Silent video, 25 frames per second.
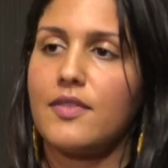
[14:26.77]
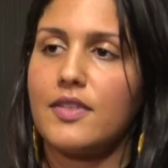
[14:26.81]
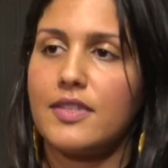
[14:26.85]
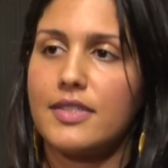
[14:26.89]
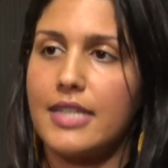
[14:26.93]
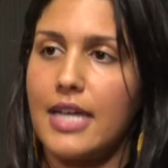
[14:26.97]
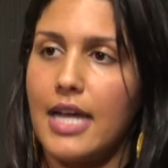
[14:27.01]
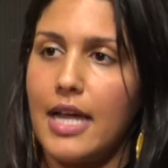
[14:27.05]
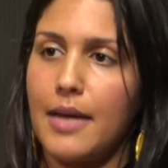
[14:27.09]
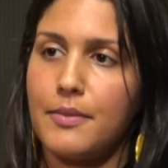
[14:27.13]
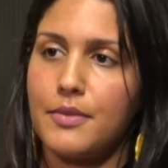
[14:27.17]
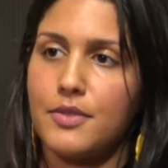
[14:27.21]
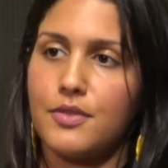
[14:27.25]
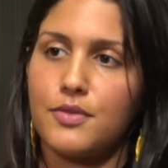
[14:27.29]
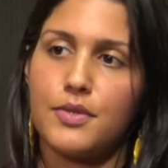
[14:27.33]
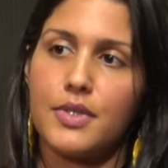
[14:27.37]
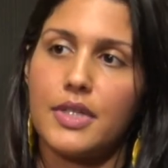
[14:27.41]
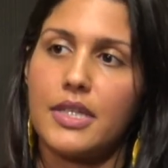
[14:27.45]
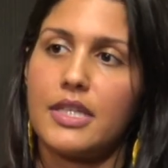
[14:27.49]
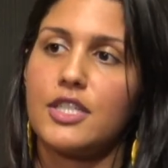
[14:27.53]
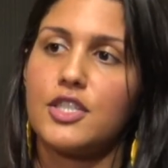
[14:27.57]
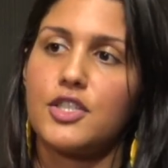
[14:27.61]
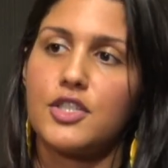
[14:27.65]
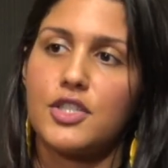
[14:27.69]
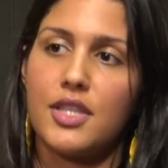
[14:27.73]
of the time is
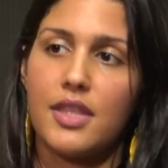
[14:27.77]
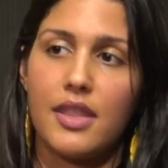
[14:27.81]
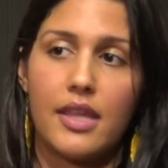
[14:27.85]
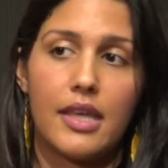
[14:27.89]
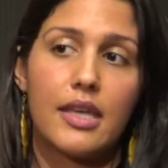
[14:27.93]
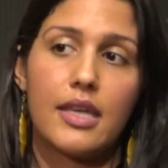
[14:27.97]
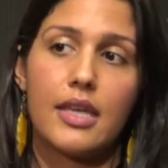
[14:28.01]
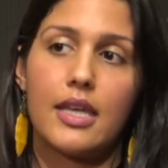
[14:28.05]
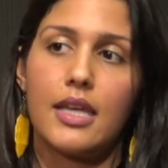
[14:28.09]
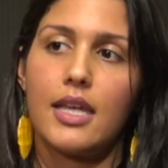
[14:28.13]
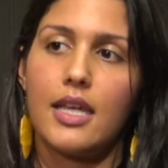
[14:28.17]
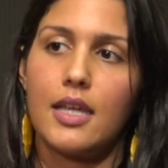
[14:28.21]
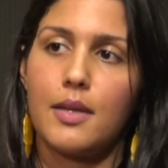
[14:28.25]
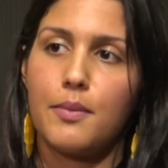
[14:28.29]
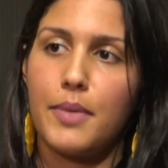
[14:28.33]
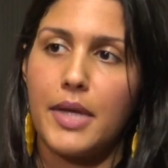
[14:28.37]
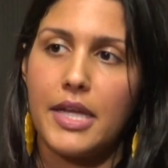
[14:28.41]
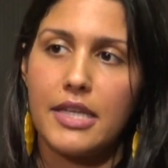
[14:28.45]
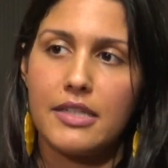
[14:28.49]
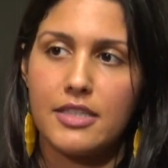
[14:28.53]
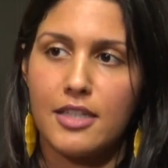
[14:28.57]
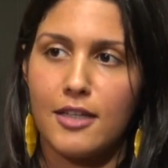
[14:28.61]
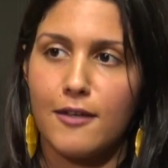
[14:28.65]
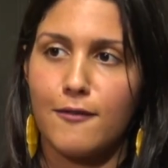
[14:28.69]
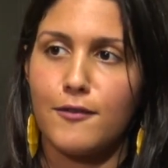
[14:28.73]
really just thinking and
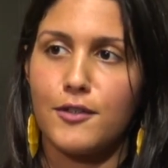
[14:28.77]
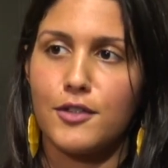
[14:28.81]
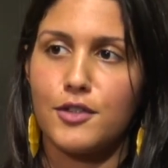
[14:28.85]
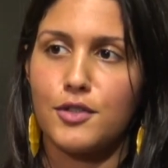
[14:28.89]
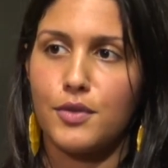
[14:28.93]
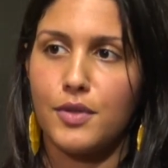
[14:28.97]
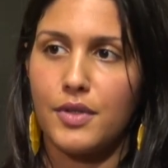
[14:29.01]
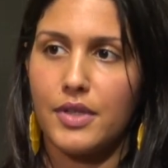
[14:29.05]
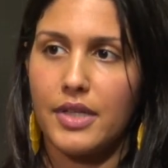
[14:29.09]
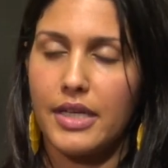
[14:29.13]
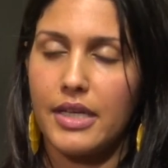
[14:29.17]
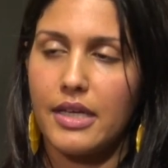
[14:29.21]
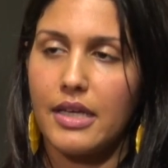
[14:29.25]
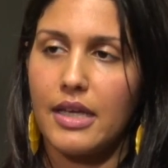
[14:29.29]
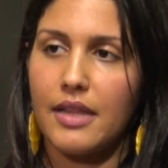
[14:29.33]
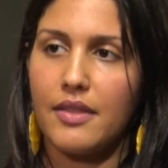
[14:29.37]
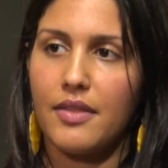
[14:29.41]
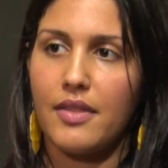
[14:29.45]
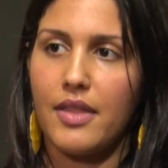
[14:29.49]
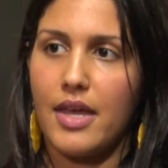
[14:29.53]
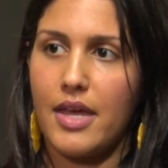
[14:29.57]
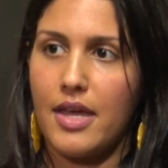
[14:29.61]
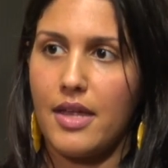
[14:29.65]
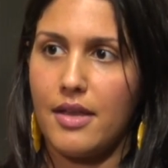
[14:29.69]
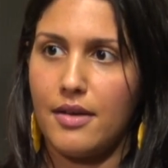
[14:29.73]
painting visually,
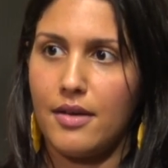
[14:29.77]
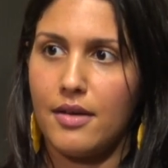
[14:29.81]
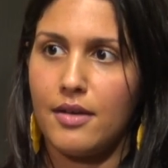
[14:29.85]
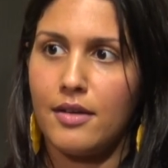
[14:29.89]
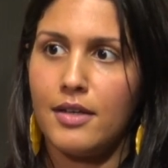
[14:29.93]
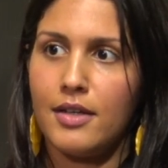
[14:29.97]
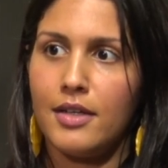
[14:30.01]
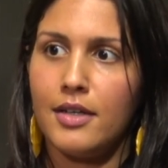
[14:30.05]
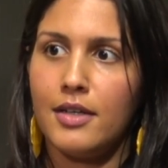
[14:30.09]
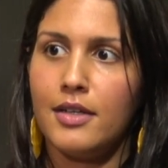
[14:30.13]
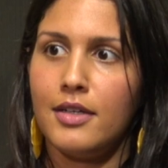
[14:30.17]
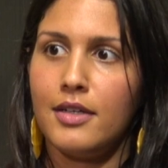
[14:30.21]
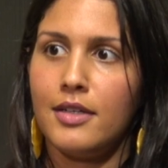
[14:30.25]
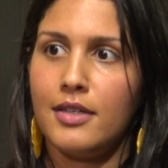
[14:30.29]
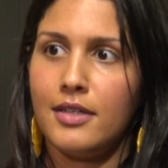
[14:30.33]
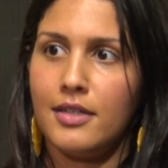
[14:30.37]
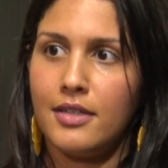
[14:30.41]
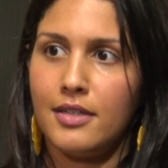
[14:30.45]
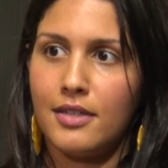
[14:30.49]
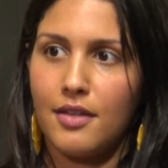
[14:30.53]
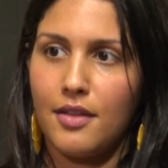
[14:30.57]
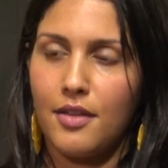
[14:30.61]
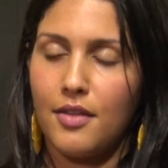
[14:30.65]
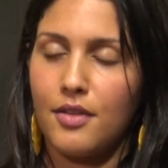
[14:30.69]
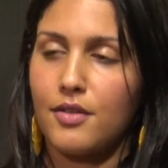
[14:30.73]
and then
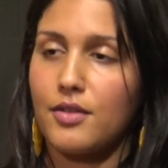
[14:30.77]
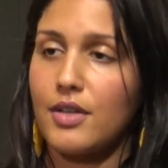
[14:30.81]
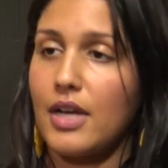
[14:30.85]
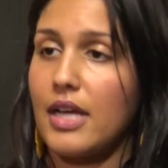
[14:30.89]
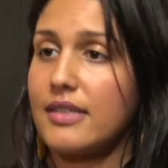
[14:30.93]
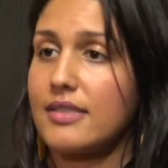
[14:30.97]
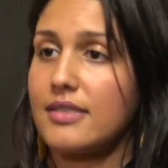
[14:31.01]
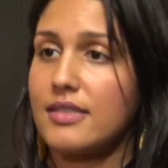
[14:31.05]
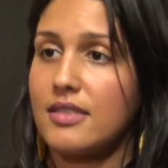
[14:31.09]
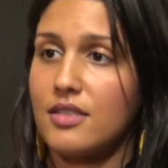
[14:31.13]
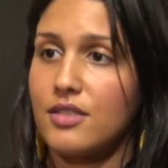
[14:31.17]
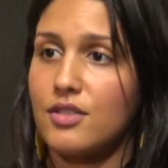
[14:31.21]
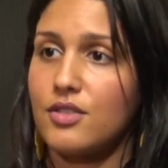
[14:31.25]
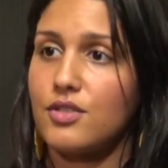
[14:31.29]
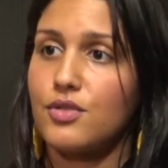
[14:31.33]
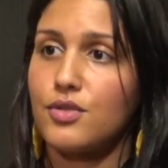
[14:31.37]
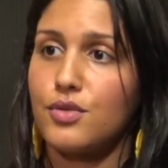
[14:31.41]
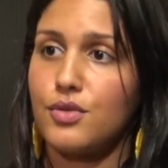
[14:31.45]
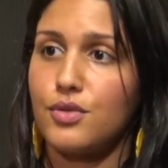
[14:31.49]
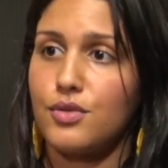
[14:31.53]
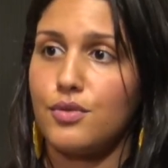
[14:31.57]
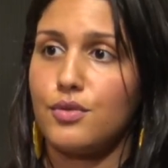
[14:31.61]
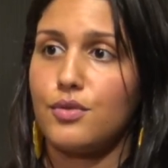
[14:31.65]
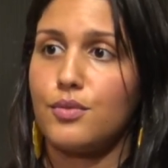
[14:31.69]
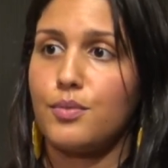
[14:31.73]
the rest is
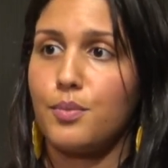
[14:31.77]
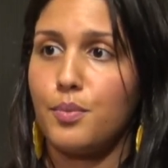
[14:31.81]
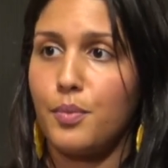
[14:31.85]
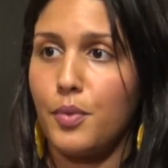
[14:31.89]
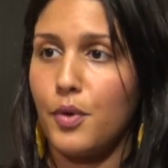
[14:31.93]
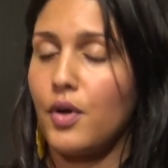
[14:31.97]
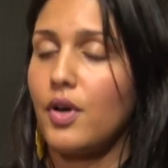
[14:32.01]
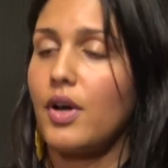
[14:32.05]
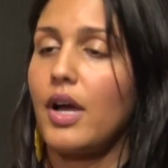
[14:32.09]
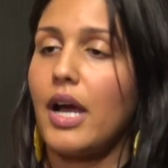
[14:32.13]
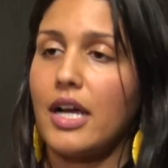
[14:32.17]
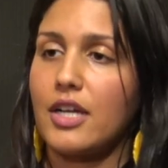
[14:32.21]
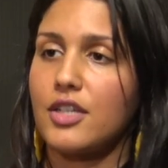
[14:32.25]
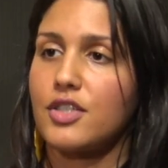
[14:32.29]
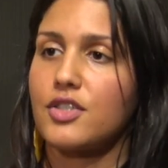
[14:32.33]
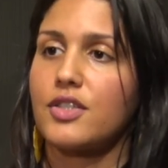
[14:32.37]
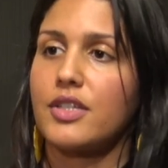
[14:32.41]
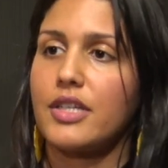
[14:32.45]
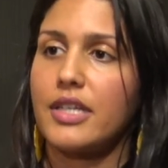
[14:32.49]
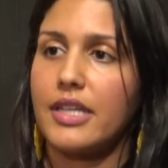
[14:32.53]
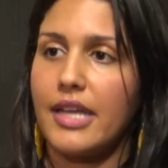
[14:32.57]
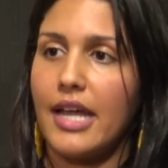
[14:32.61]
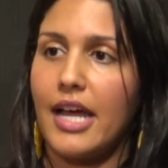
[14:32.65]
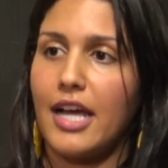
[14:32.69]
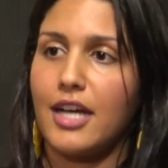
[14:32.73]
to put
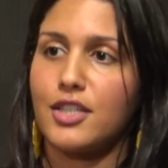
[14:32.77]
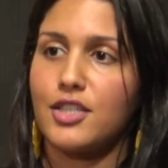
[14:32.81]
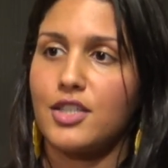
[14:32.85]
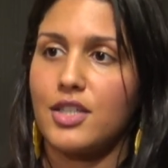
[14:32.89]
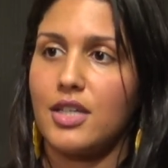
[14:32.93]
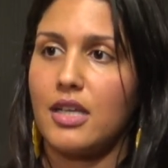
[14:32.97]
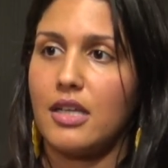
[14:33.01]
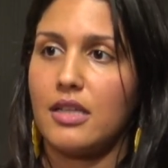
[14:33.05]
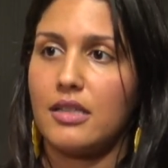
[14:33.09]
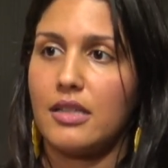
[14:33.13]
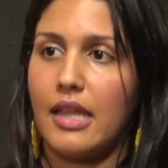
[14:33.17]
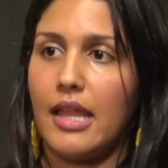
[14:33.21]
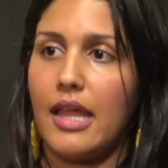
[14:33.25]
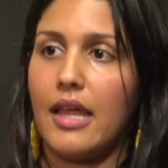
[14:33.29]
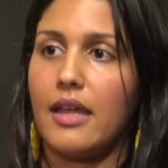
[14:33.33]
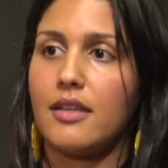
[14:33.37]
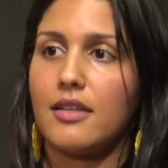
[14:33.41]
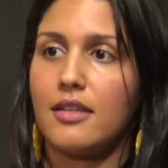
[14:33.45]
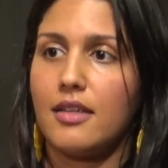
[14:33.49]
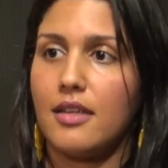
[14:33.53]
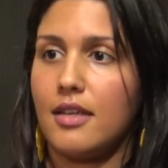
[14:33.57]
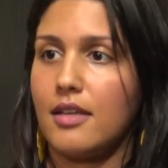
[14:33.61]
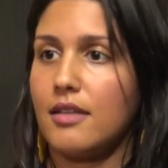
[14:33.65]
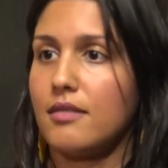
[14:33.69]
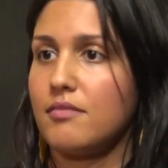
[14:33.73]
actually in action and let
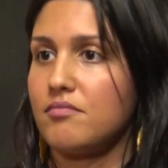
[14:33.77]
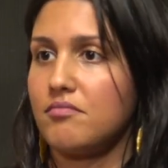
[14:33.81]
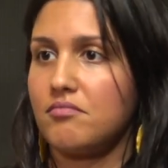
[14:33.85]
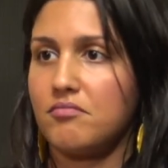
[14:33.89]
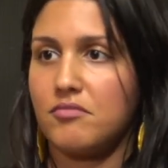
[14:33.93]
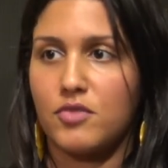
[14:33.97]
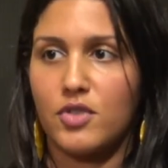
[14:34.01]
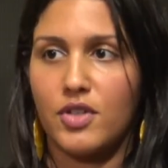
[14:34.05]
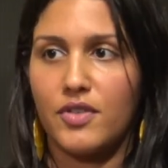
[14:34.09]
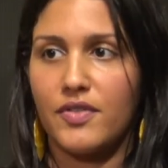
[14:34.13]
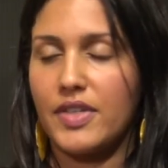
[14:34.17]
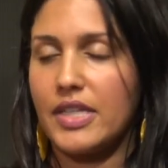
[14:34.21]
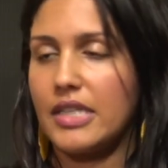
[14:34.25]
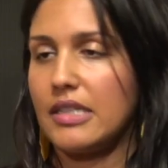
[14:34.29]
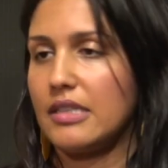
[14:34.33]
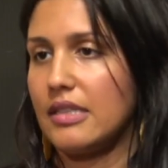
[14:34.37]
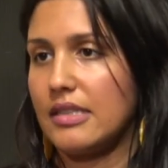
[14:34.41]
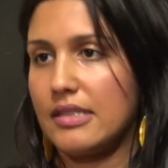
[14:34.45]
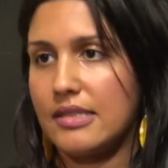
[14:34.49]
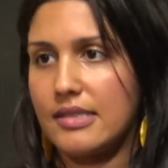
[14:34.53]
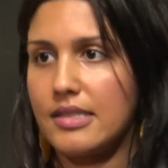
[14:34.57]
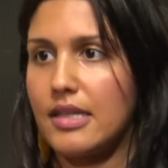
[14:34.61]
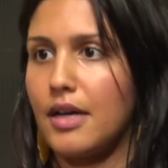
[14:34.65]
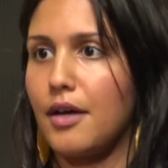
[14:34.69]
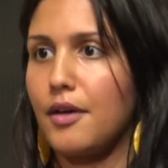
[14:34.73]
it reveal
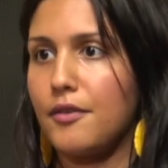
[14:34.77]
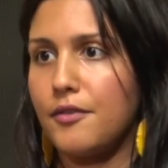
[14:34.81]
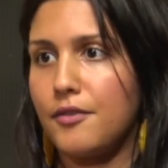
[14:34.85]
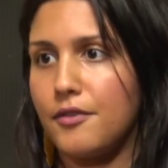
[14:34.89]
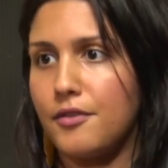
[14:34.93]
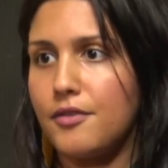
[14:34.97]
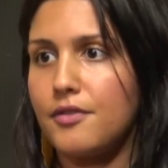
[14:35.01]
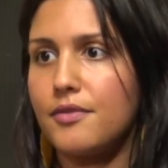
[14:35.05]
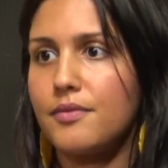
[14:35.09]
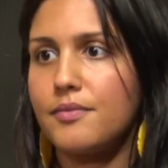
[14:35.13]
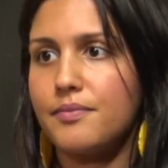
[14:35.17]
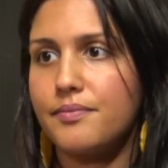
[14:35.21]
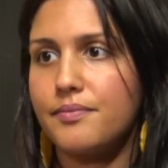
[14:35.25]
itself.